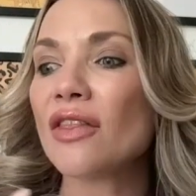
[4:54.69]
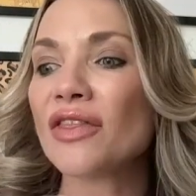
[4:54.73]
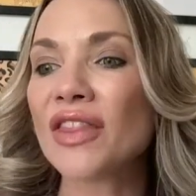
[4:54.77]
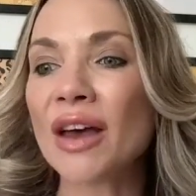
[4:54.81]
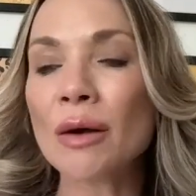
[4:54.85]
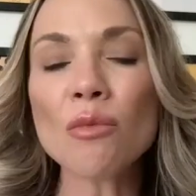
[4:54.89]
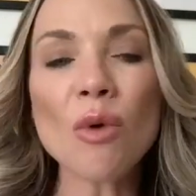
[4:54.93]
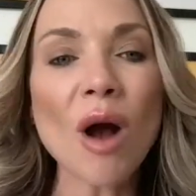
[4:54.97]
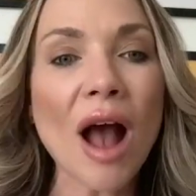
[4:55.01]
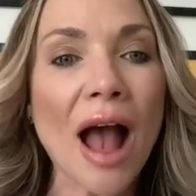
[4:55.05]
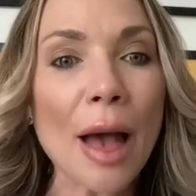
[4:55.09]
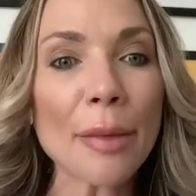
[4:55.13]

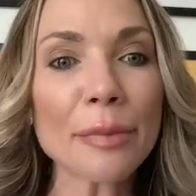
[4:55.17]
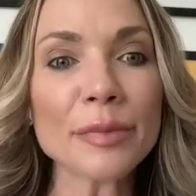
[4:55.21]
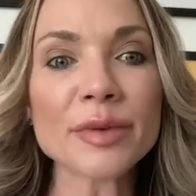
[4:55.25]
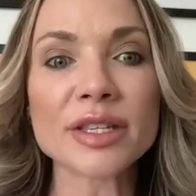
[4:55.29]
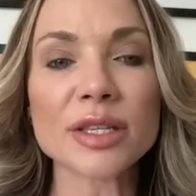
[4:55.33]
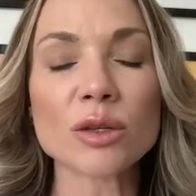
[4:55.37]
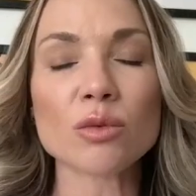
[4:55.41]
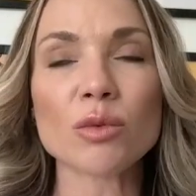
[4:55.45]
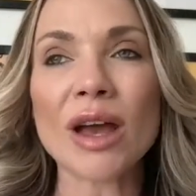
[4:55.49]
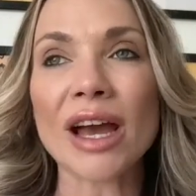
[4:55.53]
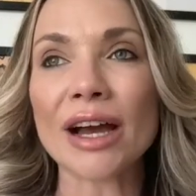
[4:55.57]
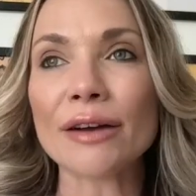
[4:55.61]
then what
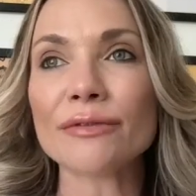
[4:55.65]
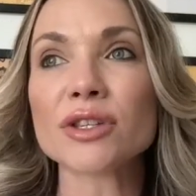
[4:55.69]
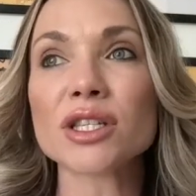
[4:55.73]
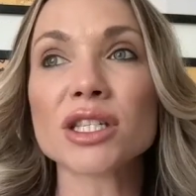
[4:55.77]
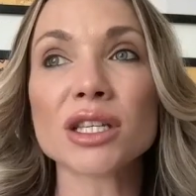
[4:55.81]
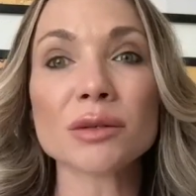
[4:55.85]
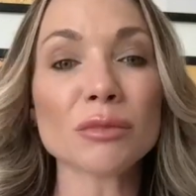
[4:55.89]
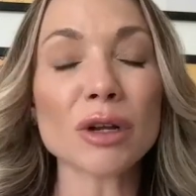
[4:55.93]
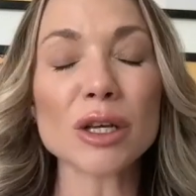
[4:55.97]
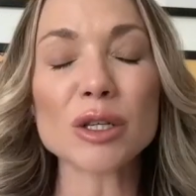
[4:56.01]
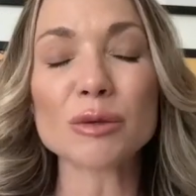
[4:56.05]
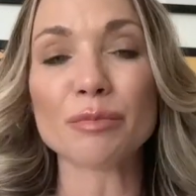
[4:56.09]
happens is we have to
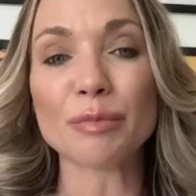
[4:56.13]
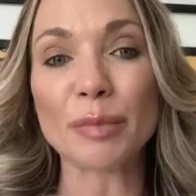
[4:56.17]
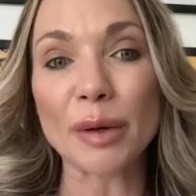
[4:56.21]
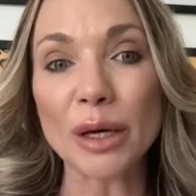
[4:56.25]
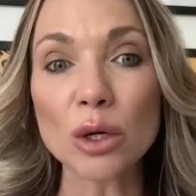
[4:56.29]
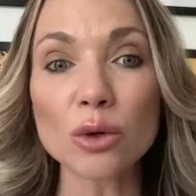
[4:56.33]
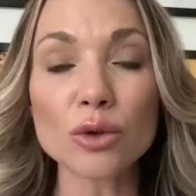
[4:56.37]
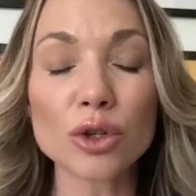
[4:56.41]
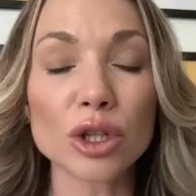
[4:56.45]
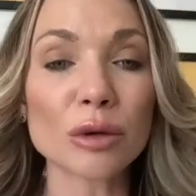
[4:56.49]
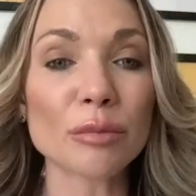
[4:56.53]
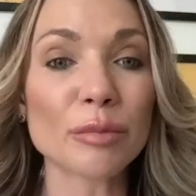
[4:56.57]
sometimes
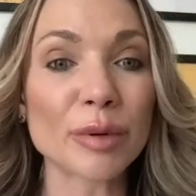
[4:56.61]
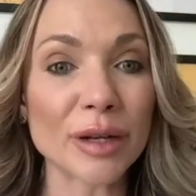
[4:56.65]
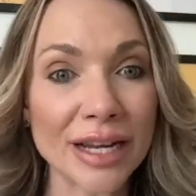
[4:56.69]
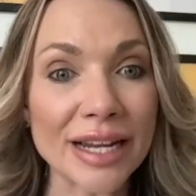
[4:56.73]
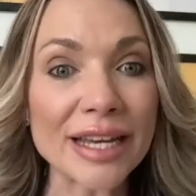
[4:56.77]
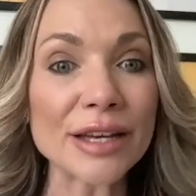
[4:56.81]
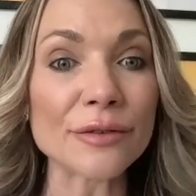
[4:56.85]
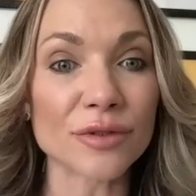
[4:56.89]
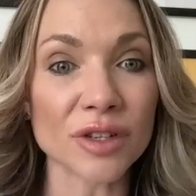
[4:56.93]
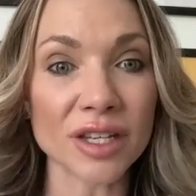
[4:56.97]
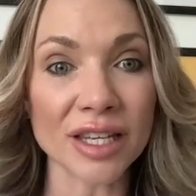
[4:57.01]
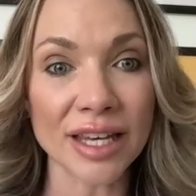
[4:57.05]
build the
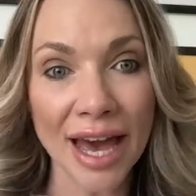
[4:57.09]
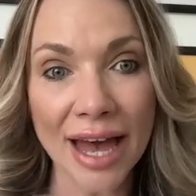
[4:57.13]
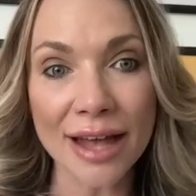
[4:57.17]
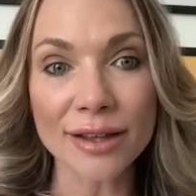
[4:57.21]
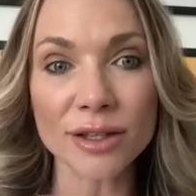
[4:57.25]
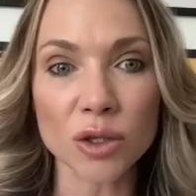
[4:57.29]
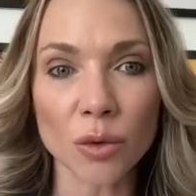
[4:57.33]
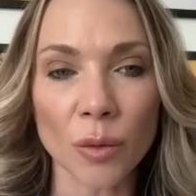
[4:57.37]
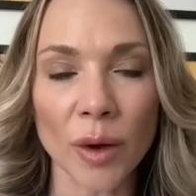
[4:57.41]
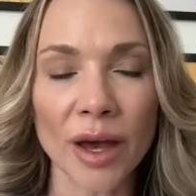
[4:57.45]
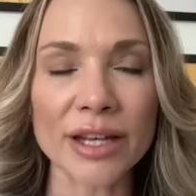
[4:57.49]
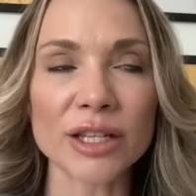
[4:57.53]
belief to
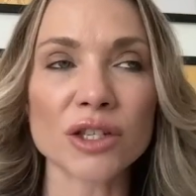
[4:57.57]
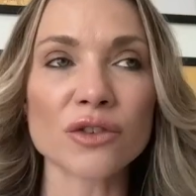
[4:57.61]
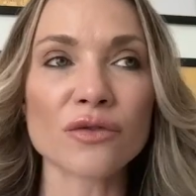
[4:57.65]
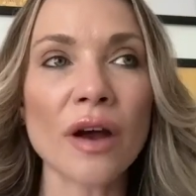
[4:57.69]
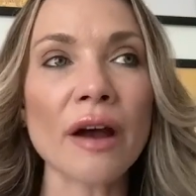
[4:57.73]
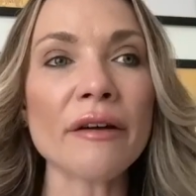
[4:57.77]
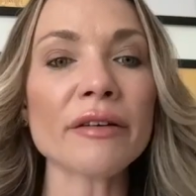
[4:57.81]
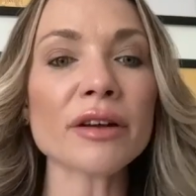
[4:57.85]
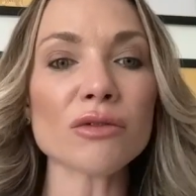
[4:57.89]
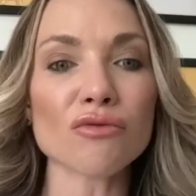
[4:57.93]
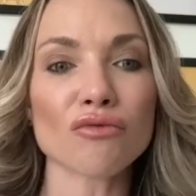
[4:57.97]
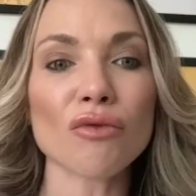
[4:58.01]
get to it. It's
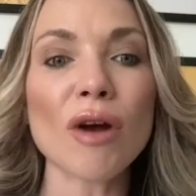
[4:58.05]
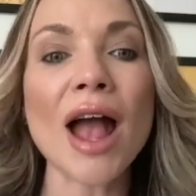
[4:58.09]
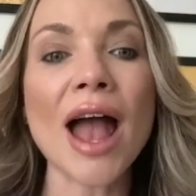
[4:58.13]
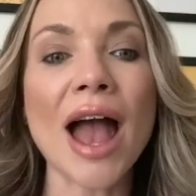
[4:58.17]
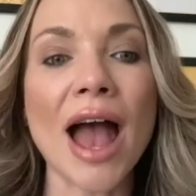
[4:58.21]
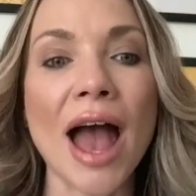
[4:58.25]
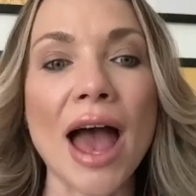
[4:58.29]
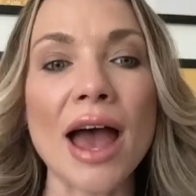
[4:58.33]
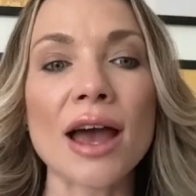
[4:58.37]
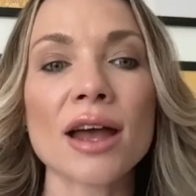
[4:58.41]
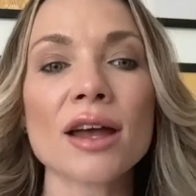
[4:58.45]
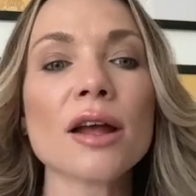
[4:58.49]
very
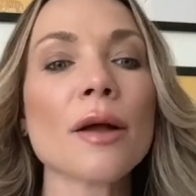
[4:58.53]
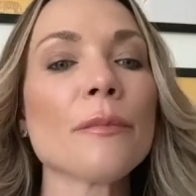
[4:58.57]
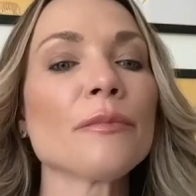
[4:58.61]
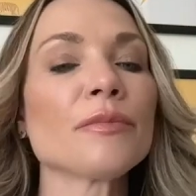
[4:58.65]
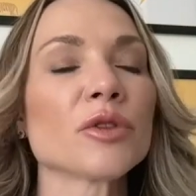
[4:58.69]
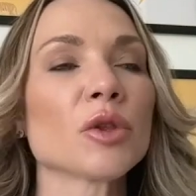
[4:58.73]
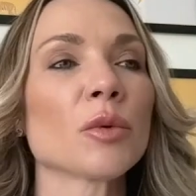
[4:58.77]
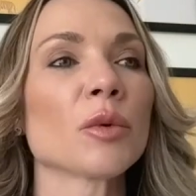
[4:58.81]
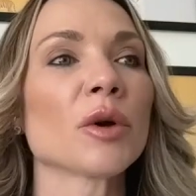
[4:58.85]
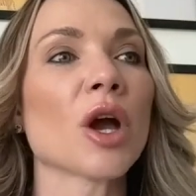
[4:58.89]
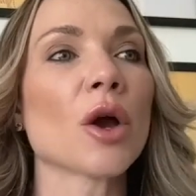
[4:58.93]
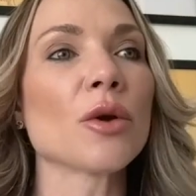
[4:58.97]
rare
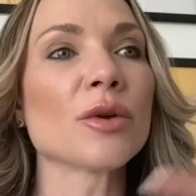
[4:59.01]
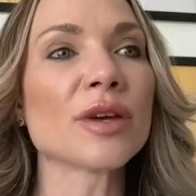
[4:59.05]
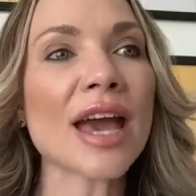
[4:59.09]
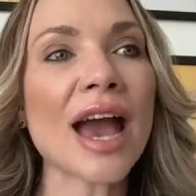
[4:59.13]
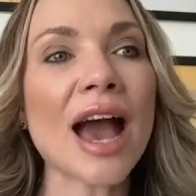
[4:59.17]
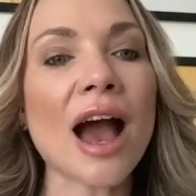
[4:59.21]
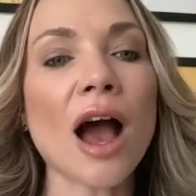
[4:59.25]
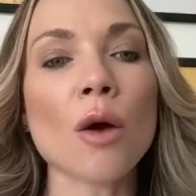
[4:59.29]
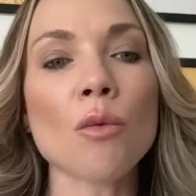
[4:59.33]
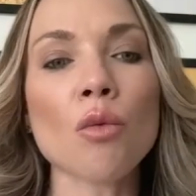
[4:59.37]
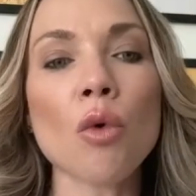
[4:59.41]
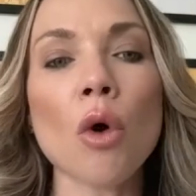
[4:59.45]
that we go,
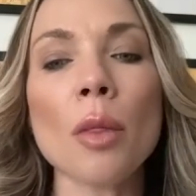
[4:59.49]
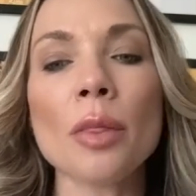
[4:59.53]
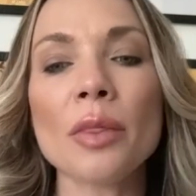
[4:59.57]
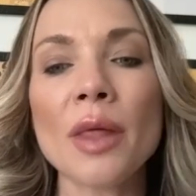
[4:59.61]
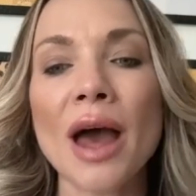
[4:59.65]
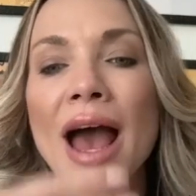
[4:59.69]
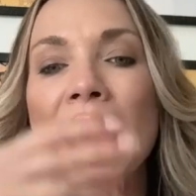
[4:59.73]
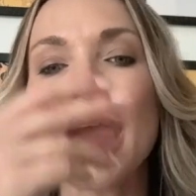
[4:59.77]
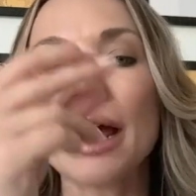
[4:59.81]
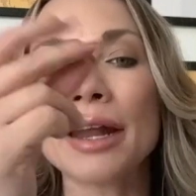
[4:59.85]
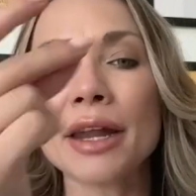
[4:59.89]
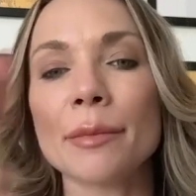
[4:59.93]
yeah, I want
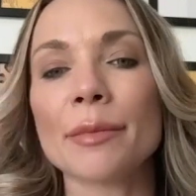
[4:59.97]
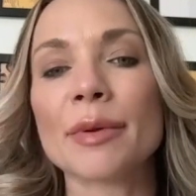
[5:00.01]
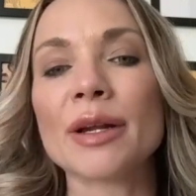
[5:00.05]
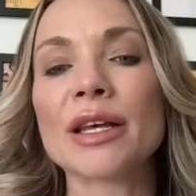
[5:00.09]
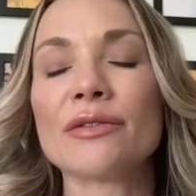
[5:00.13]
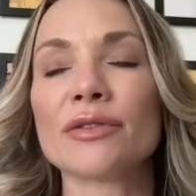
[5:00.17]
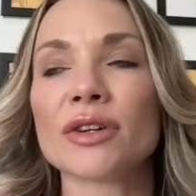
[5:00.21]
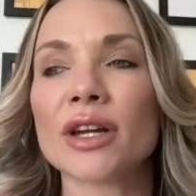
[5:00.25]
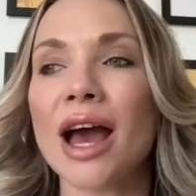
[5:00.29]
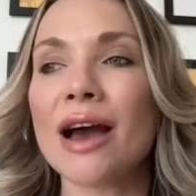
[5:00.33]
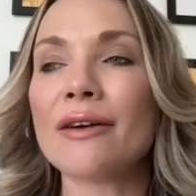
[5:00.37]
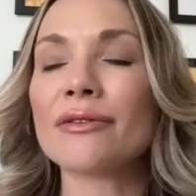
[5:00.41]
that and I
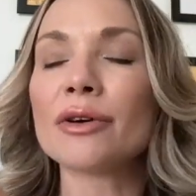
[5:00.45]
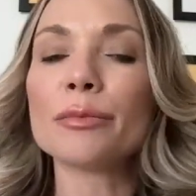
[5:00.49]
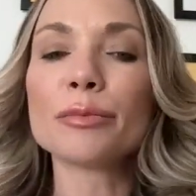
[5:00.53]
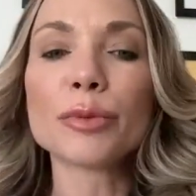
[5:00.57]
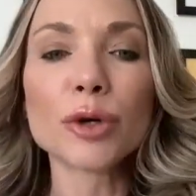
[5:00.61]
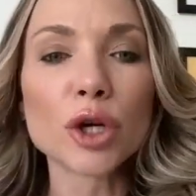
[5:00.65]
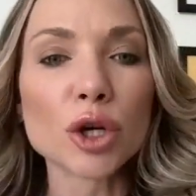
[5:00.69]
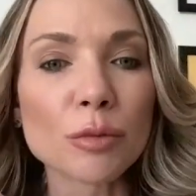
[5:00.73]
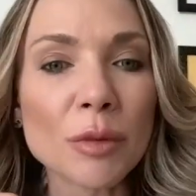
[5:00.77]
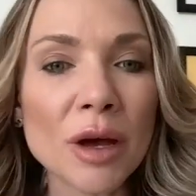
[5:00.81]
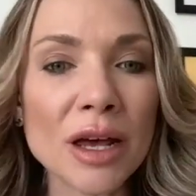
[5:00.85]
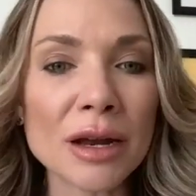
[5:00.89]
believe and have it,
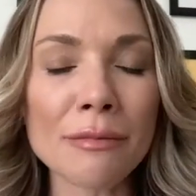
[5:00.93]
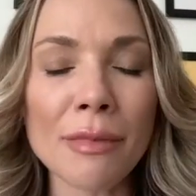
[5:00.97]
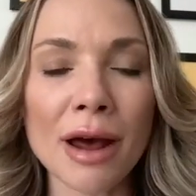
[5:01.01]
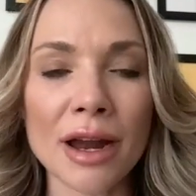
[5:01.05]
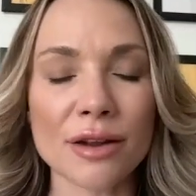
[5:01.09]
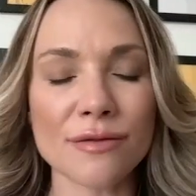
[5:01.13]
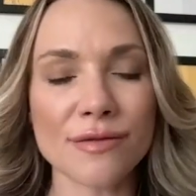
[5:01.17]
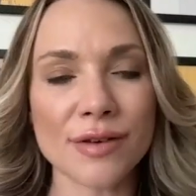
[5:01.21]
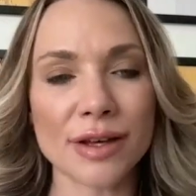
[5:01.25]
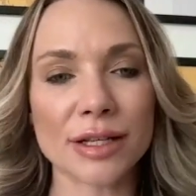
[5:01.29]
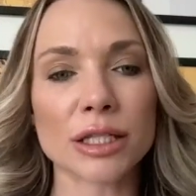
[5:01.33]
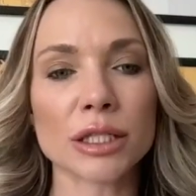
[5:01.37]
boom, it
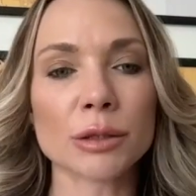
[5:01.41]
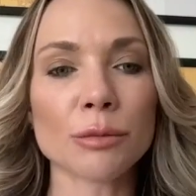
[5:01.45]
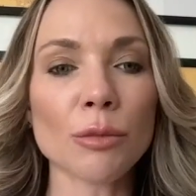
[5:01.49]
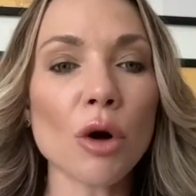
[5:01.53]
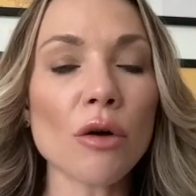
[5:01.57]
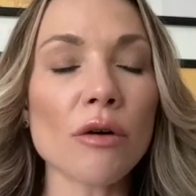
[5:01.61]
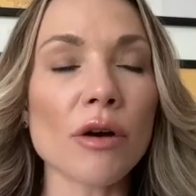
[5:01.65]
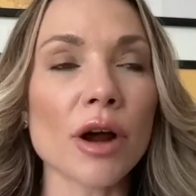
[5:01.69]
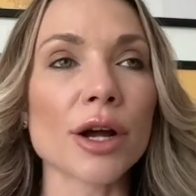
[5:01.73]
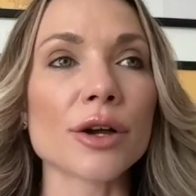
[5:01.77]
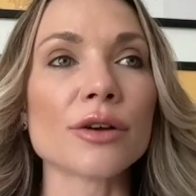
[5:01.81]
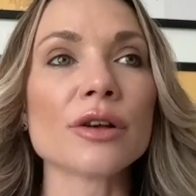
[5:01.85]
manifests
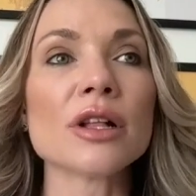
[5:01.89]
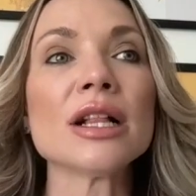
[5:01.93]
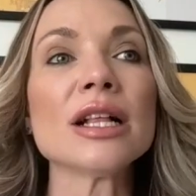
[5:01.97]
tomorrow.